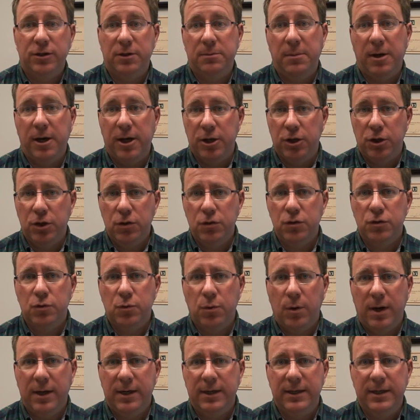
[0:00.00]
they're buying huge
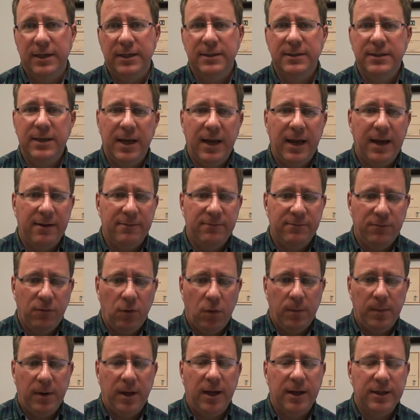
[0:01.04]
quantities, they have
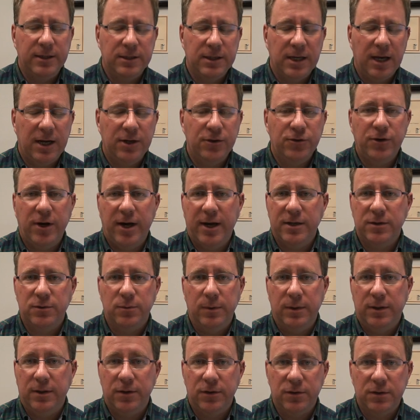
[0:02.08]
formalized contracts
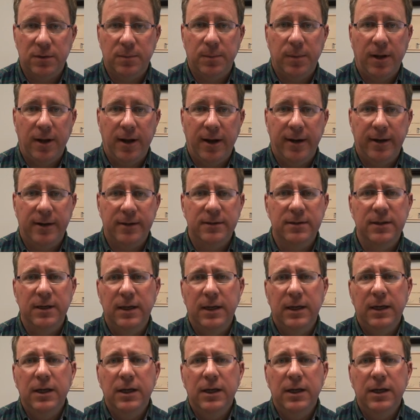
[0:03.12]
with their suppliers.